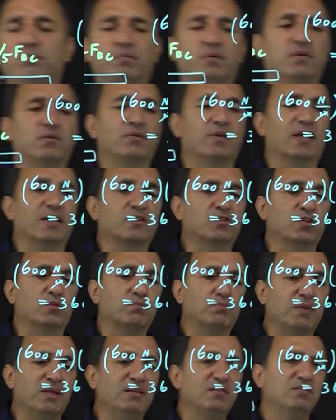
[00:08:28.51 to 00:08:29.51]
pin reaction,
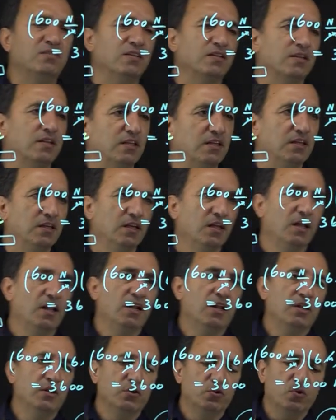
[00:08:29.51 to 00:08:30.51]
basically
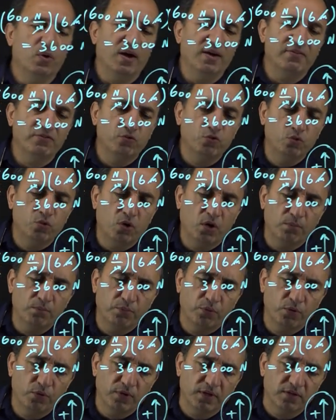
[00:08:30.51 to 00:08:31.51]
you have two
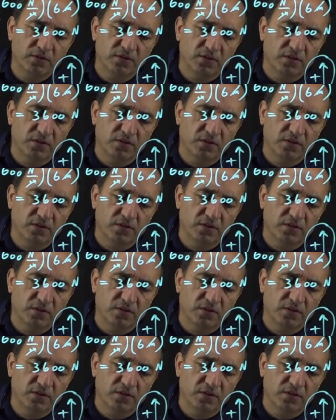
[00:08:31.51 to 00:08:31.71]
components,